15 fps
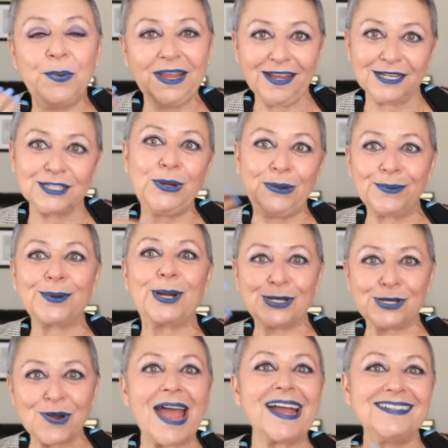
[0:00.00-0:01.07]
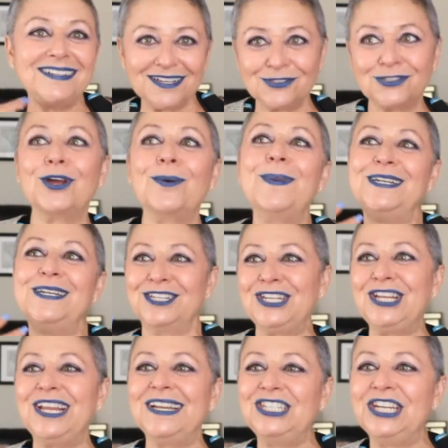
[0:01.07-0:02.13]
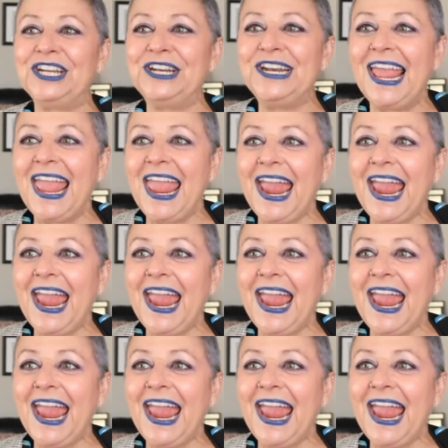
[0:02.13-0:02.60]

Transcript: because we were attracting so much attention